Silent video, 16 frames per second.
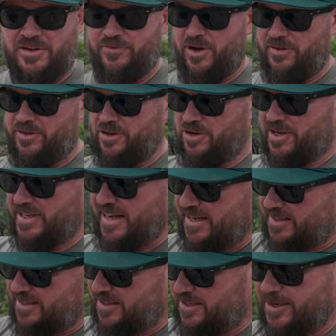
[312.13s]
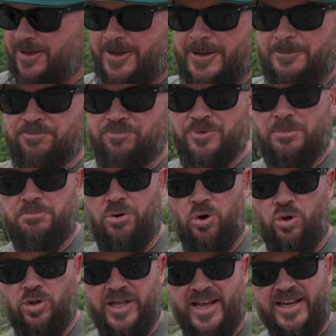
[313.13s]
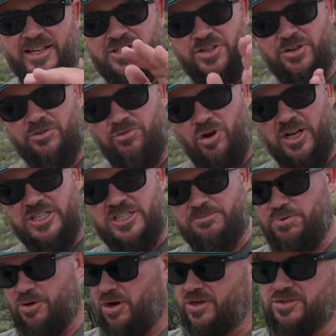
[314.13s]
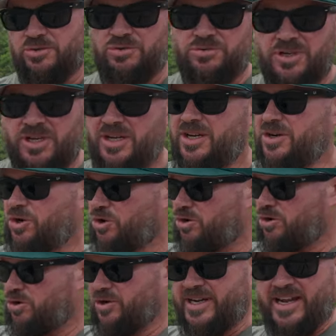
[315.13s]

You've either got to get the ball head into the right spot or